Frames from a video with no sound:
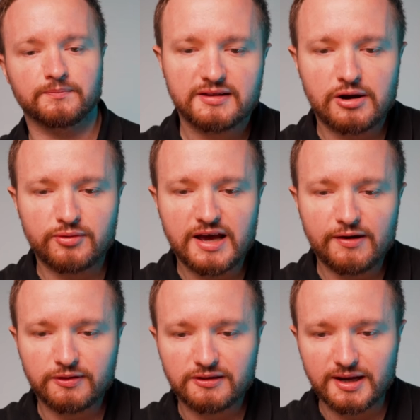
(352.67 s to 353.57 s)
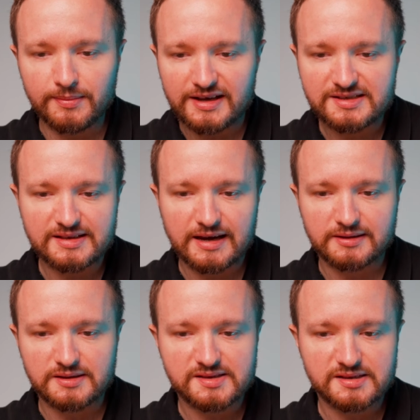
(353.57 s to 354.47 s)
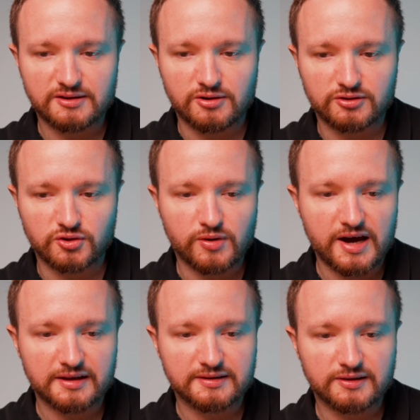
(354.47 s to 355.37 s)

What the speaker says: Now we have three main sliders here on the right.